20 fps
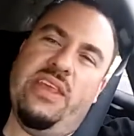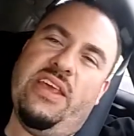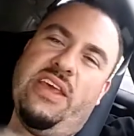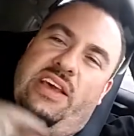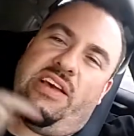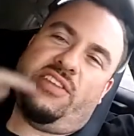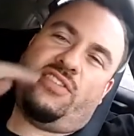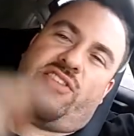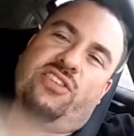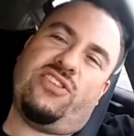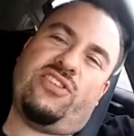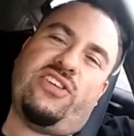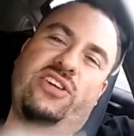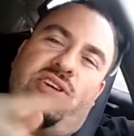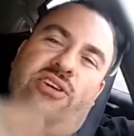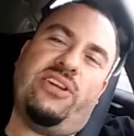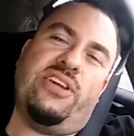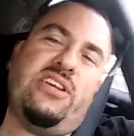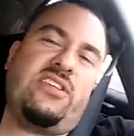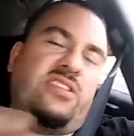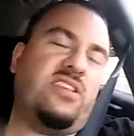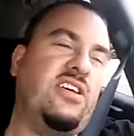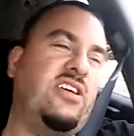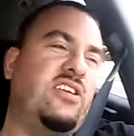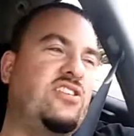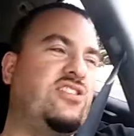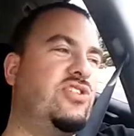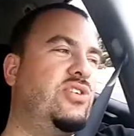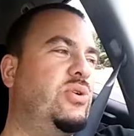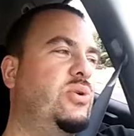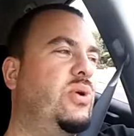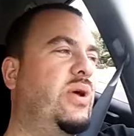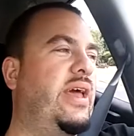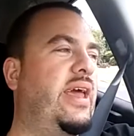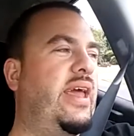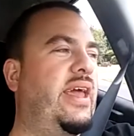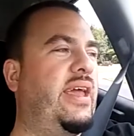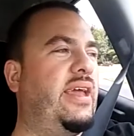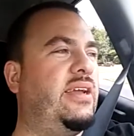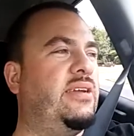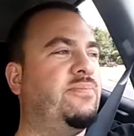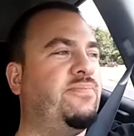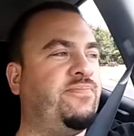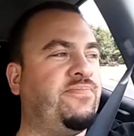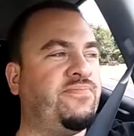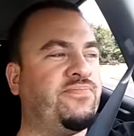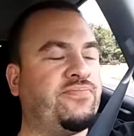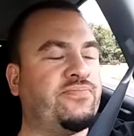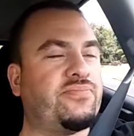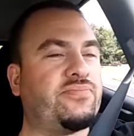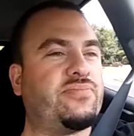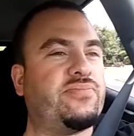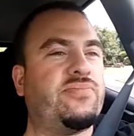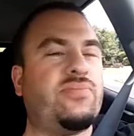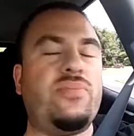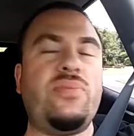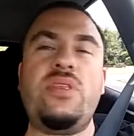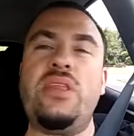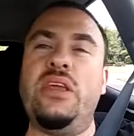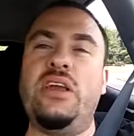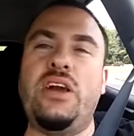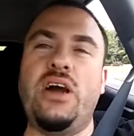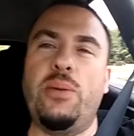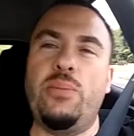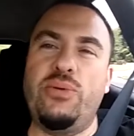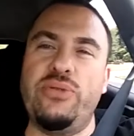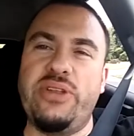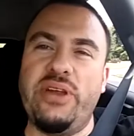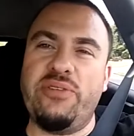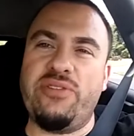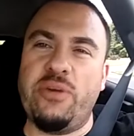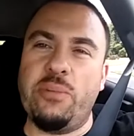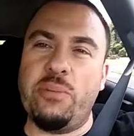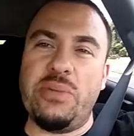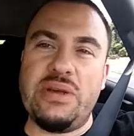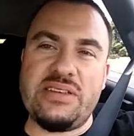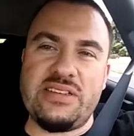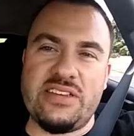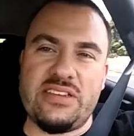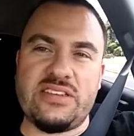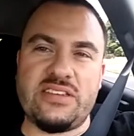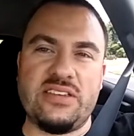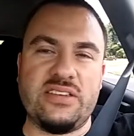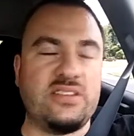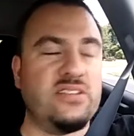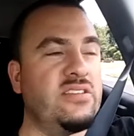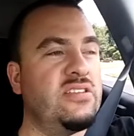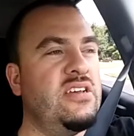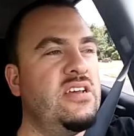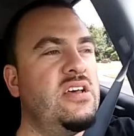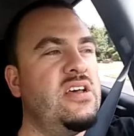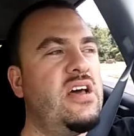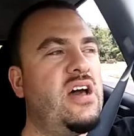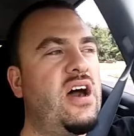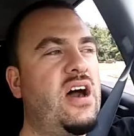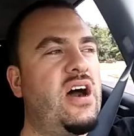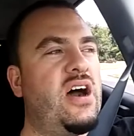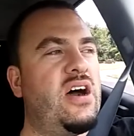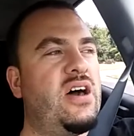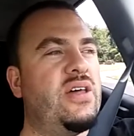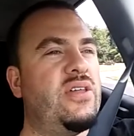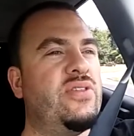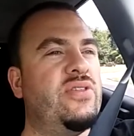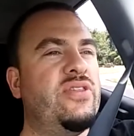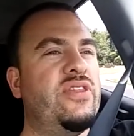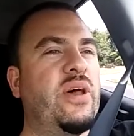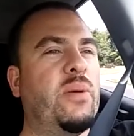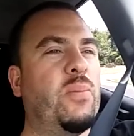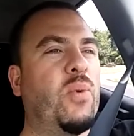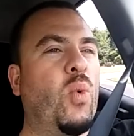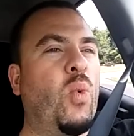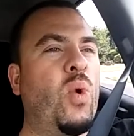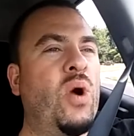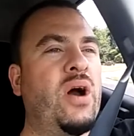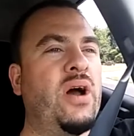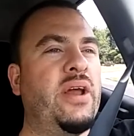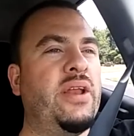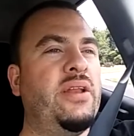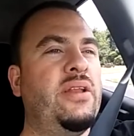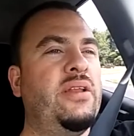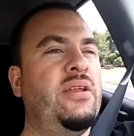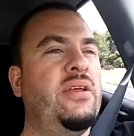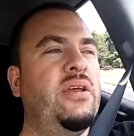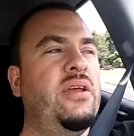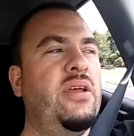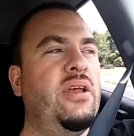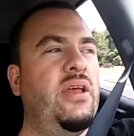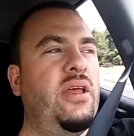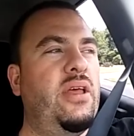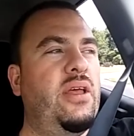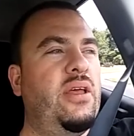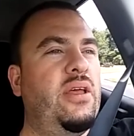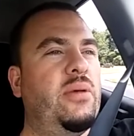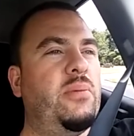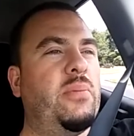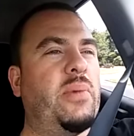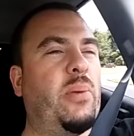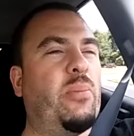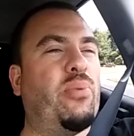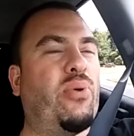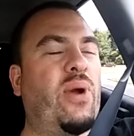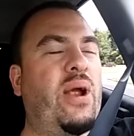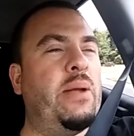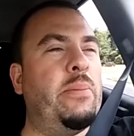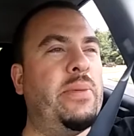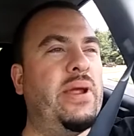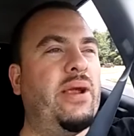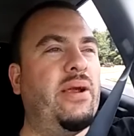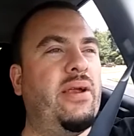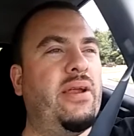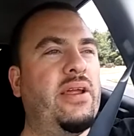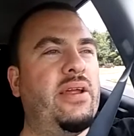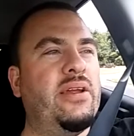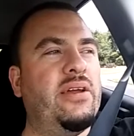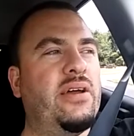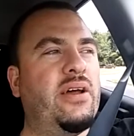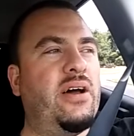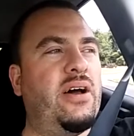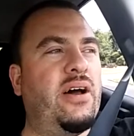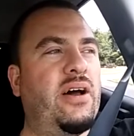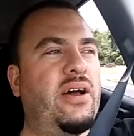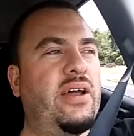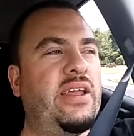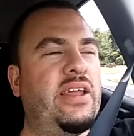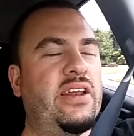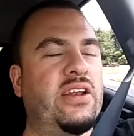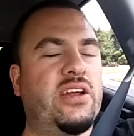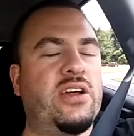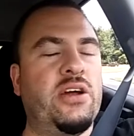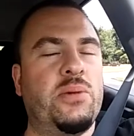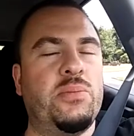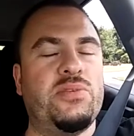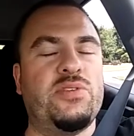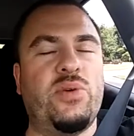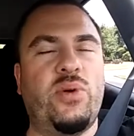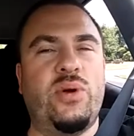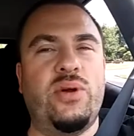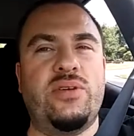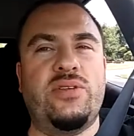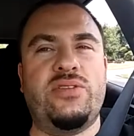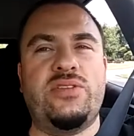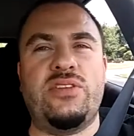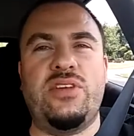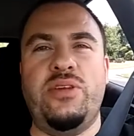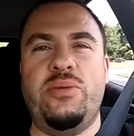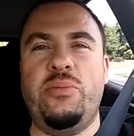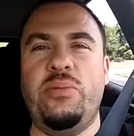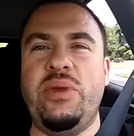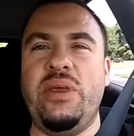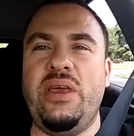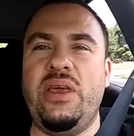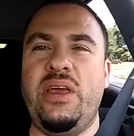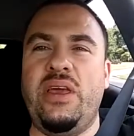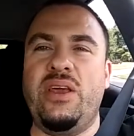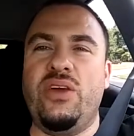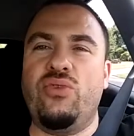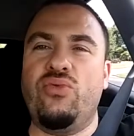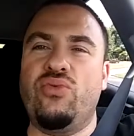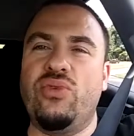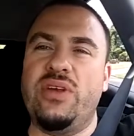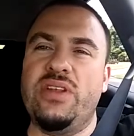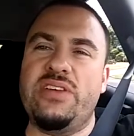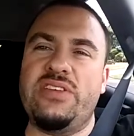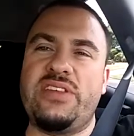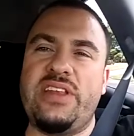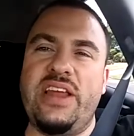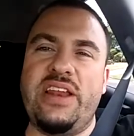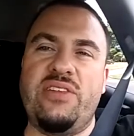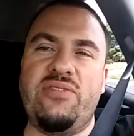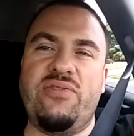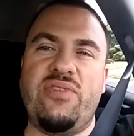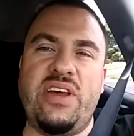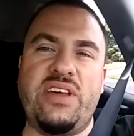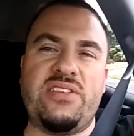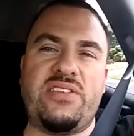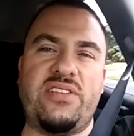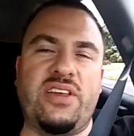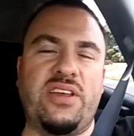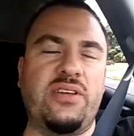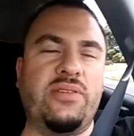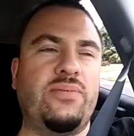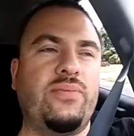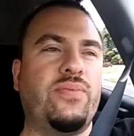is to turn this into a couple different businesses. Number one, my primary income source being real estate investing